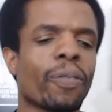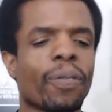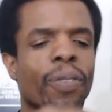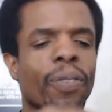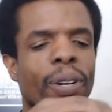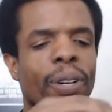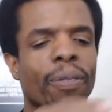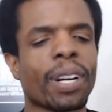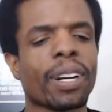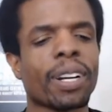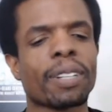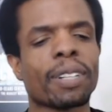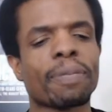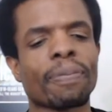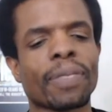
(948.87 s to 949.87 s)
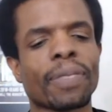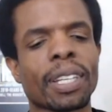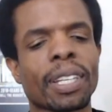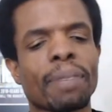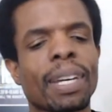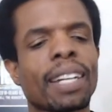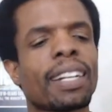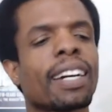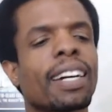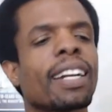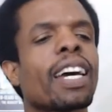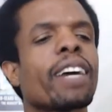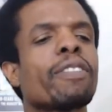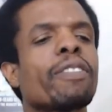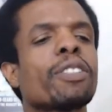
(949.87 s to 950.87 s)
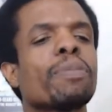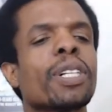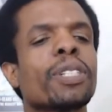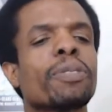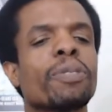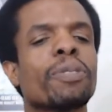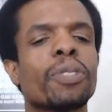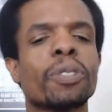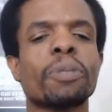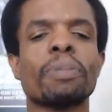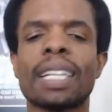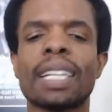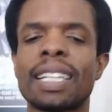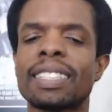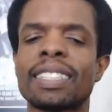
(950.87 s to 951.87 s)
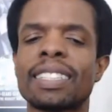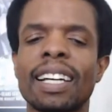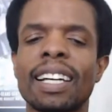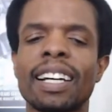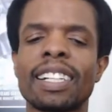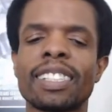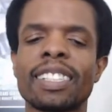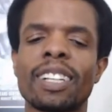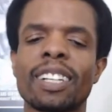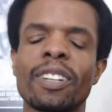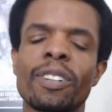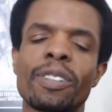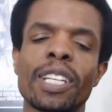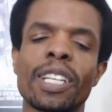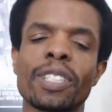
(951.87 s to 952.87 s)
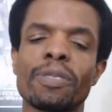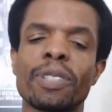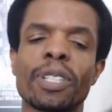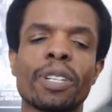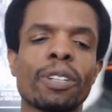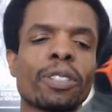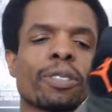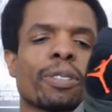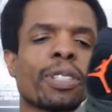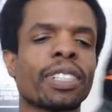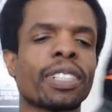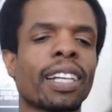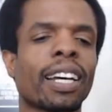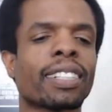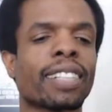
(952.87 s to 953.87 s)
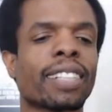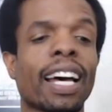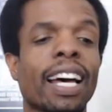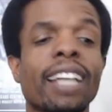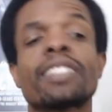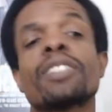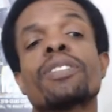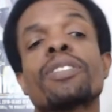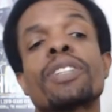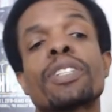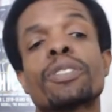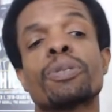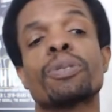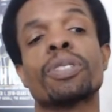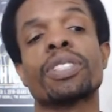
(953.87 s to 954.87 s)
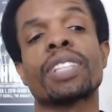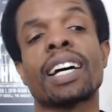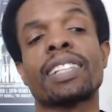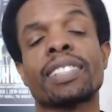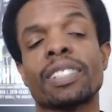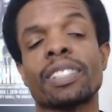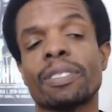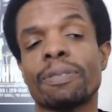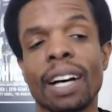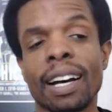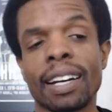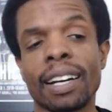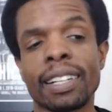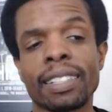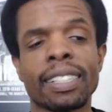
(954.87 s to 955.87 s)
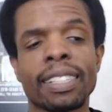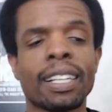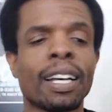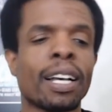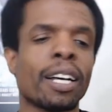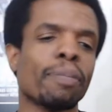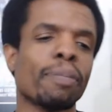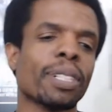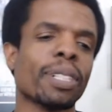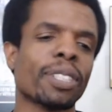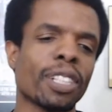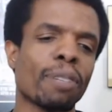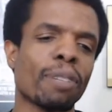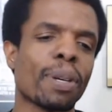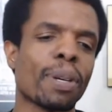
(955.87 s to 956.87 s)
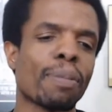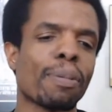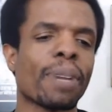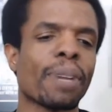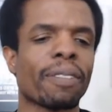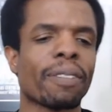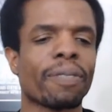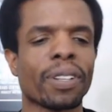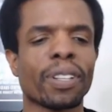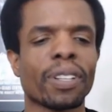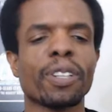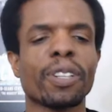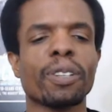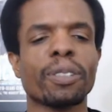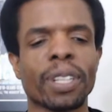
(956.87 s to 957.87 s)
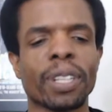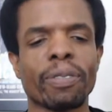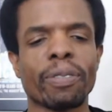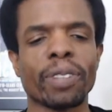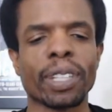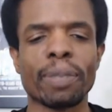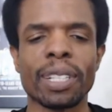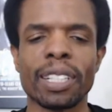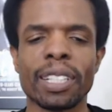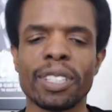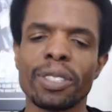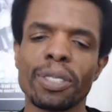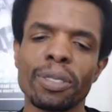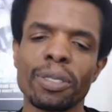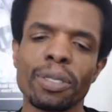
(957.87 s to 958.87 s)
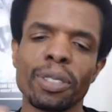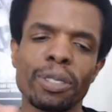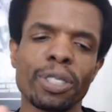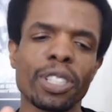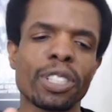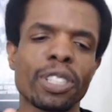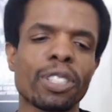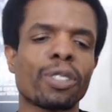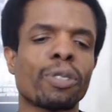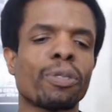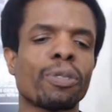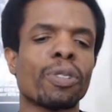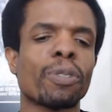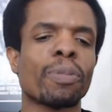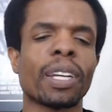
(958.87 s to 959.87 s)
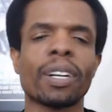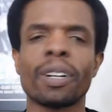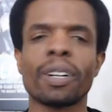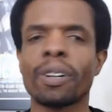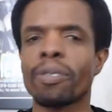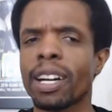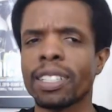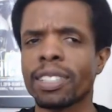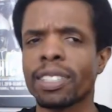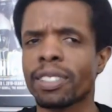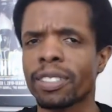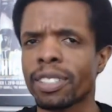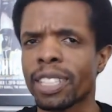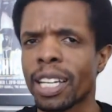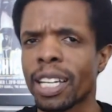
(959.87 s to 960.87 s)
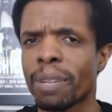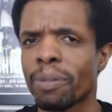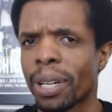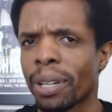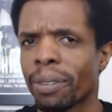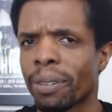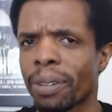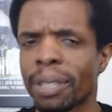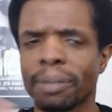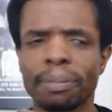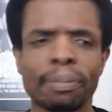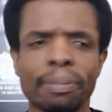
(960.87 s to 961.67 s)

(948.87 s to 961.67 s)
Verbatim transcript: when you're wearing them, you may not have as much room inside as other things when you go true to size. I still think true to size is fine, but some people might feel a little differently because you do lose just a little room in there. Huaraches are the same way, right?